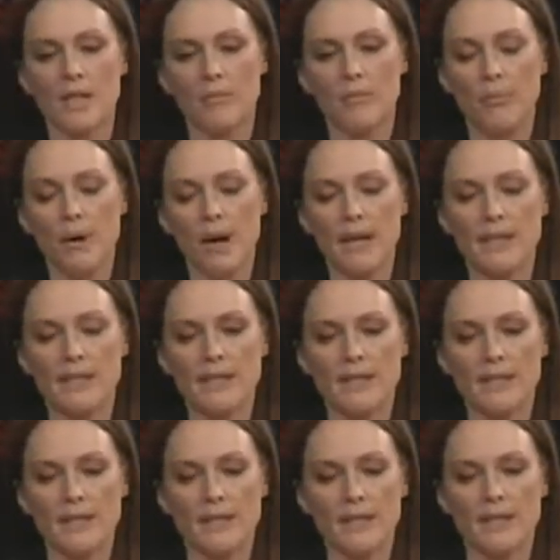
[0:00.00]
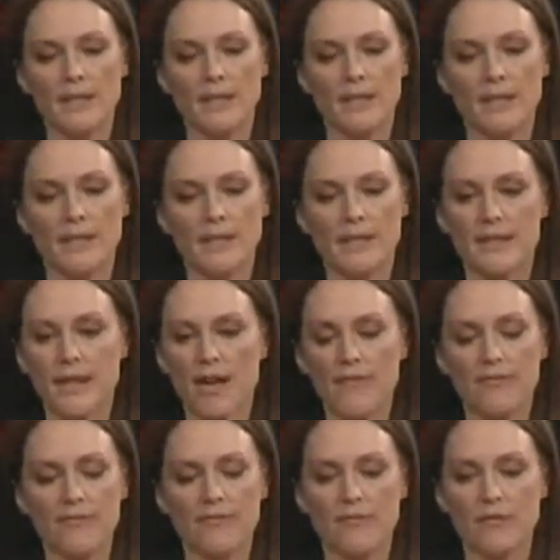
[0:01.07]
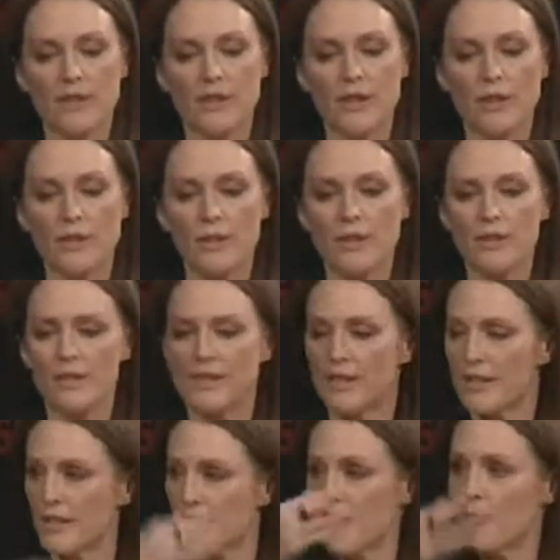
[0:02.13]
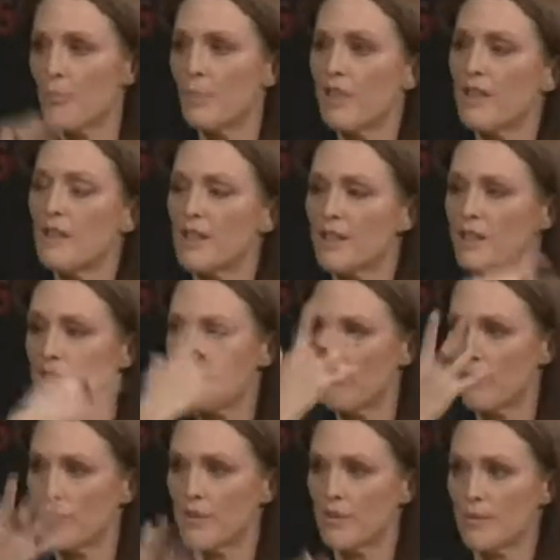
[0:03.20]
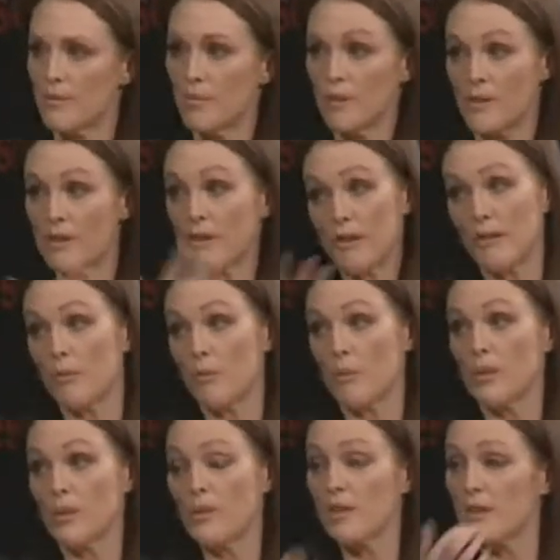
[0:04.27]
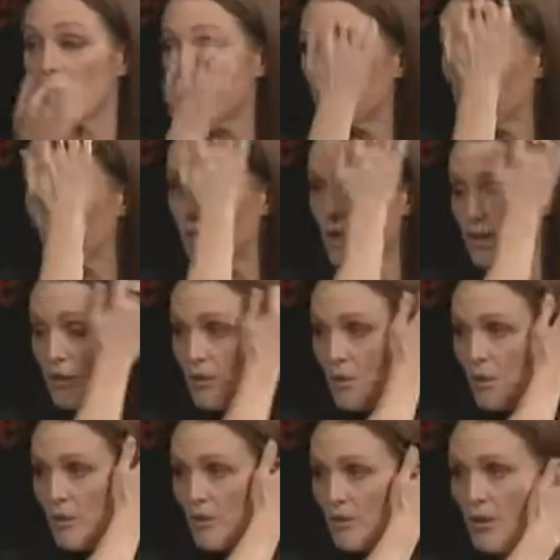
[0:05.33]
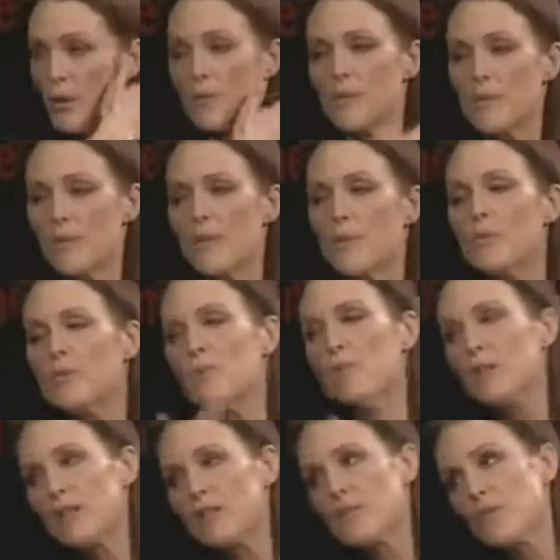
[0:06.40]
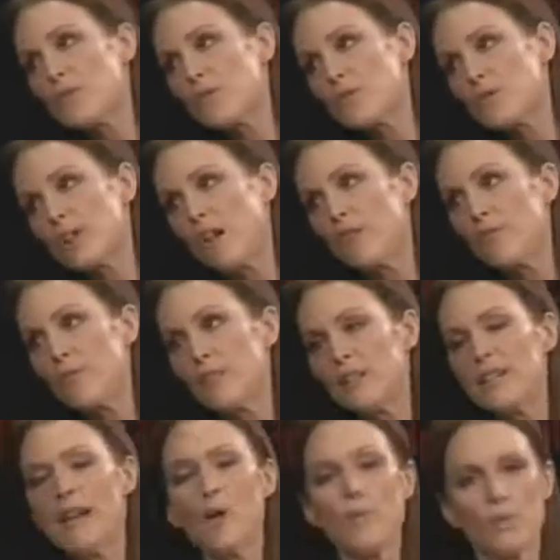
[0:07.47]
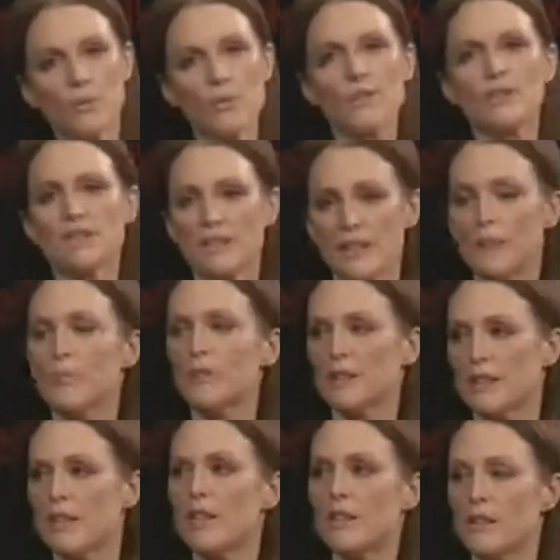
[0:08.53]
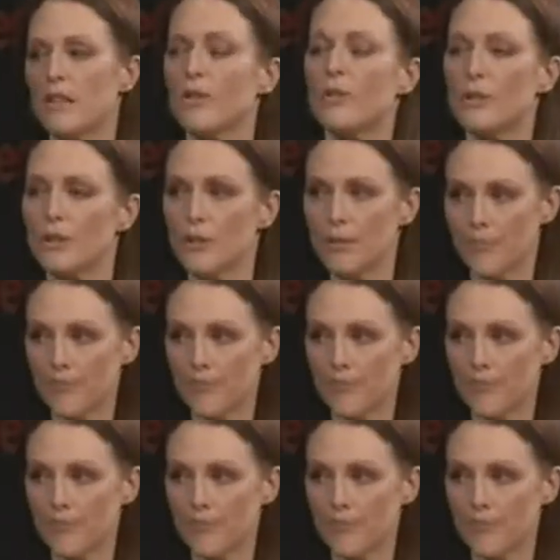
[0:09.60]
But the stuff, the stuff previous was in the script. So there was a mixture of stuff. But yeah, we were deliberately colloquial.